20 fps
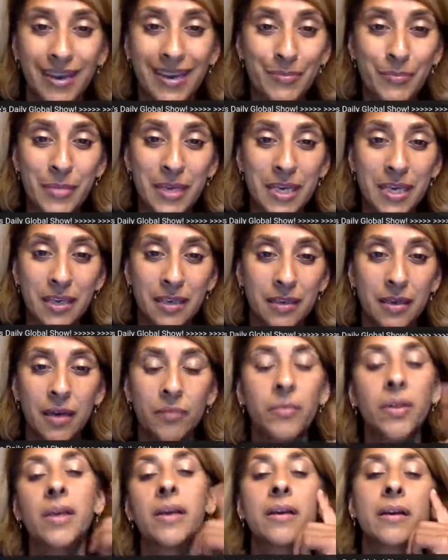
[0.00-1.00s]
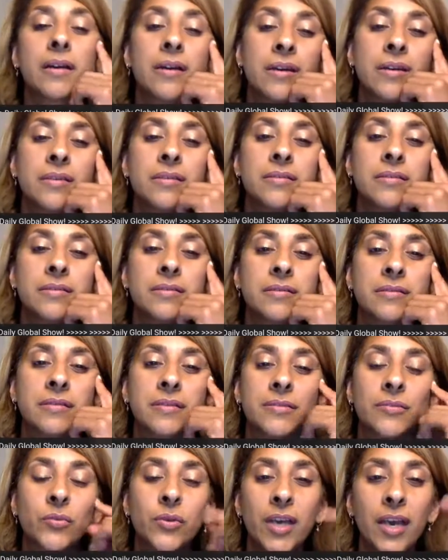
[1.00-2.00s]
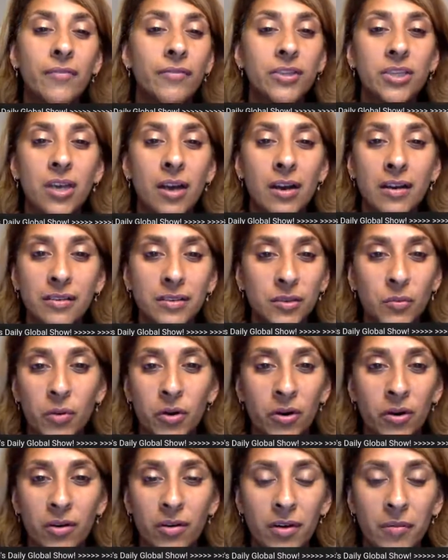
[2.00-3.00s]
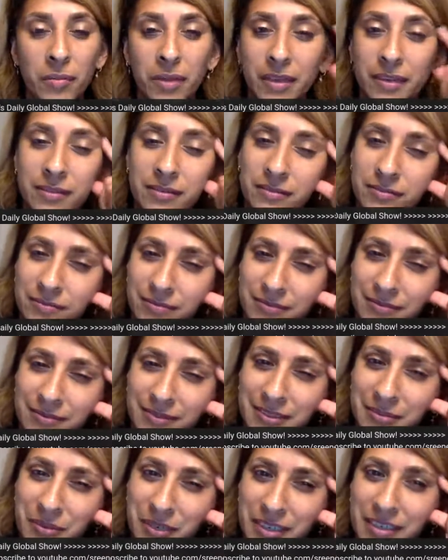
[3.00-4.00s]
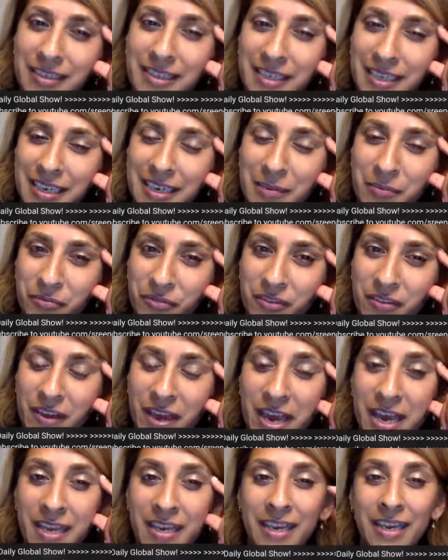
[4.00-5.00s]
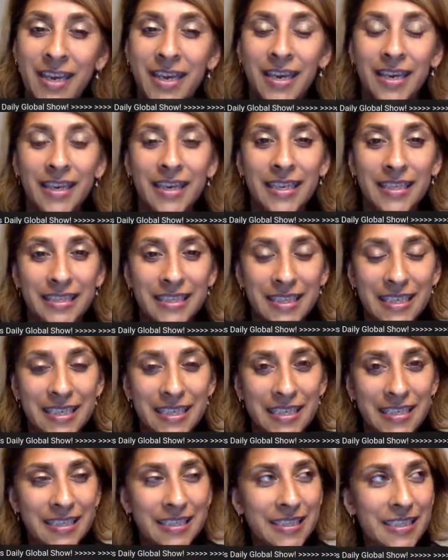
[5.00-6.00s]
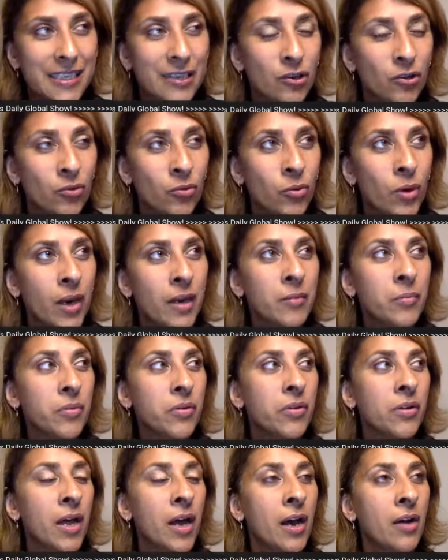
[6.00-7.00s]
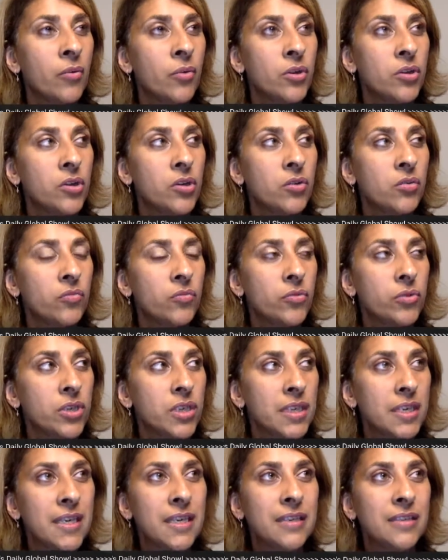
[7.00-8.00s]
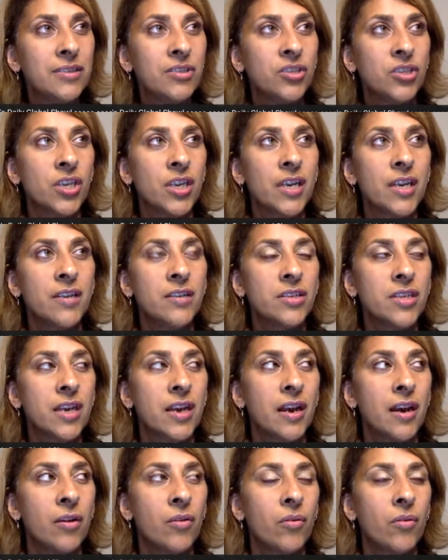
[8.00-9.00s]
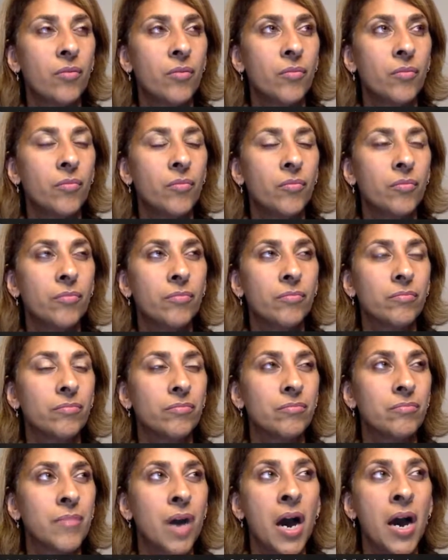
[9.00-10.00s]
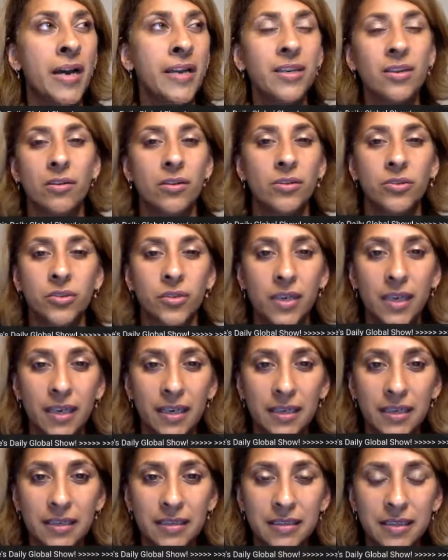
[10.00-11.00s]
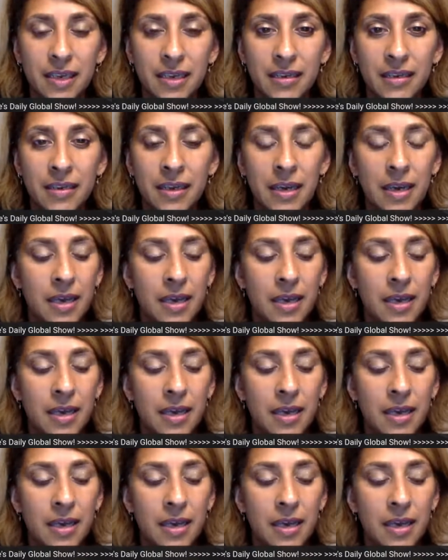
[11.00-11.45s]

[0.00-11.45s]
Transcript: Me. I'm like, oh, we have a talk tomorrow. I'm like, am I going to get up for that? It is incredible how when your routine is changed, how mind altering it is. And